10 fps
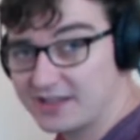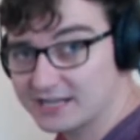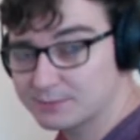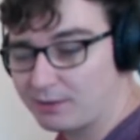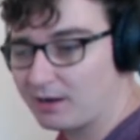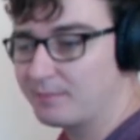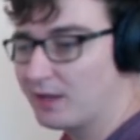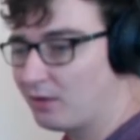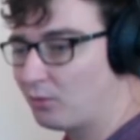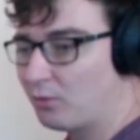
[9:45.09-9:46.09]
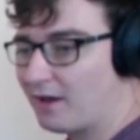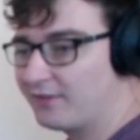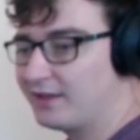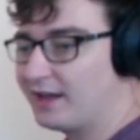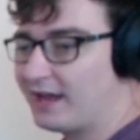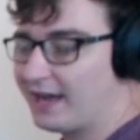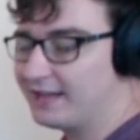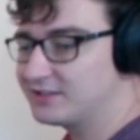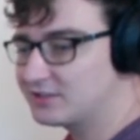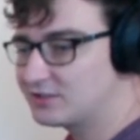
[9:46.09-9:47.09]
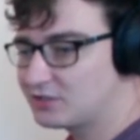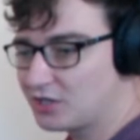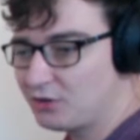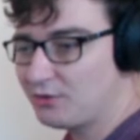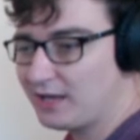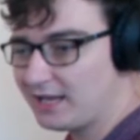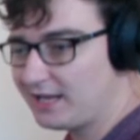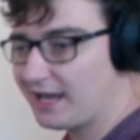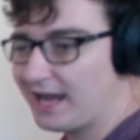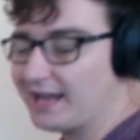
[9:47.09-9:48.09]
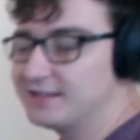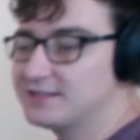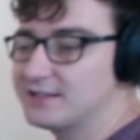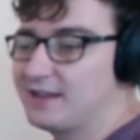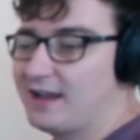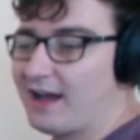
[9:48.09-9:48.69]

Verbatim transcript: The next bar, one and two E and,